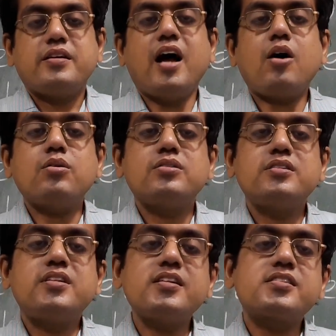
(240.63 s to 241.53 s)
Now
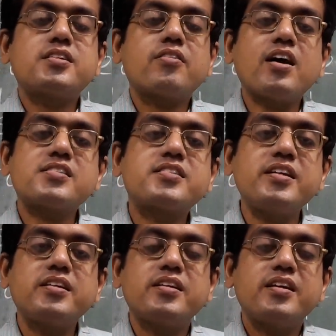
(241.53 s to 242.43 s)
this
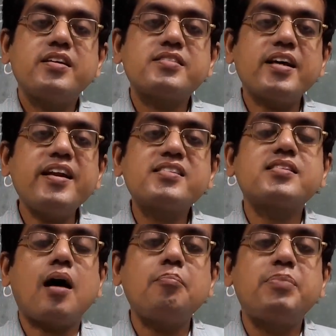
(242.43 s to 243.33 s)
rusting is an
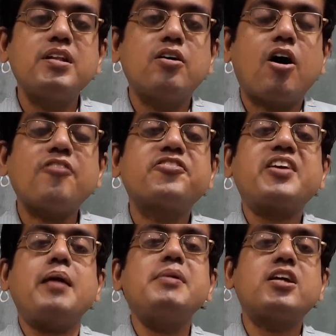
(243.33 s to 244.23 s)
example
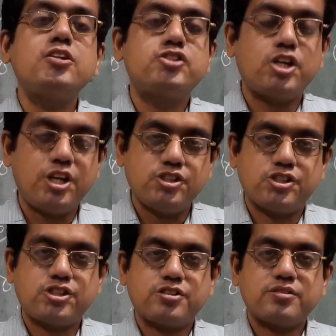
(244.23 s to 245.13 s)
of chemical
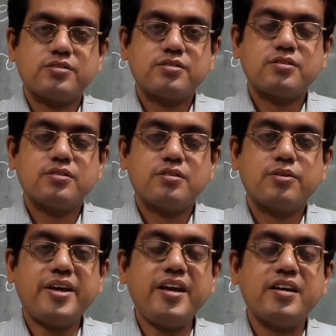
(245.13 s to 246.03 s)
change.
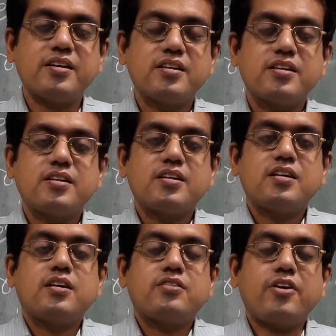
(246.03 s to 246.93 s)
Okay?
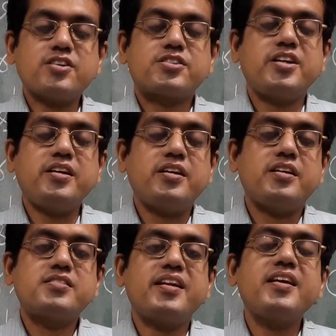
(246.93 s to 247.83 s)
Rusting
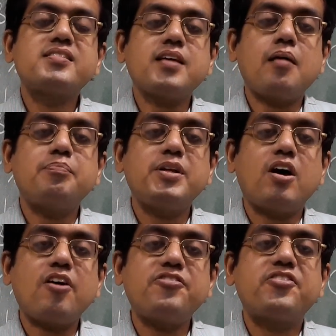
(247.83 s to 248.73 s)
is an example
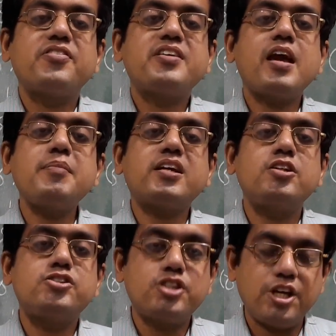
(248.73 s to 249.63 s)
of
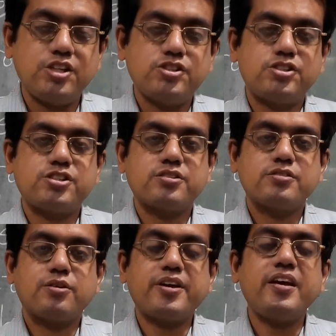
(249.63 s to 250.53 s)
chemical change.
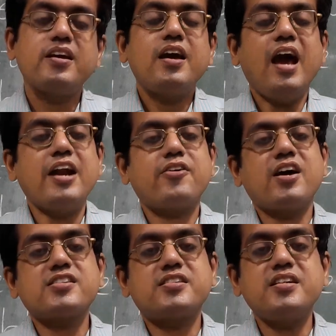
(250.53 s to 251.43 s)
Okay? And
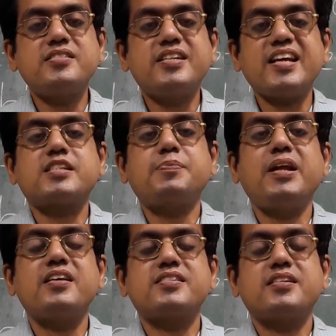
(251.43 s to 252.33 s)
rusting takes
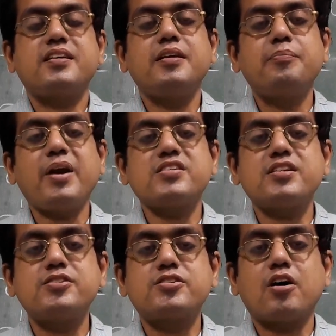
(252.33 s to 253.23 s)
place in
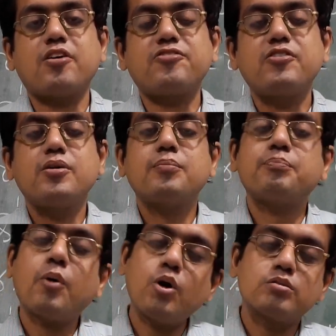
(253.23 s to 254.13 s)
presence of
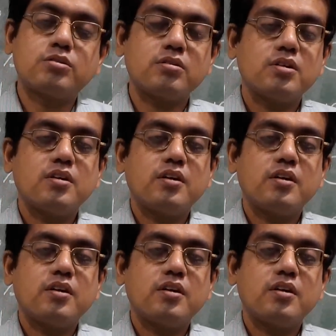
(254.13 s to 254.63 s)
both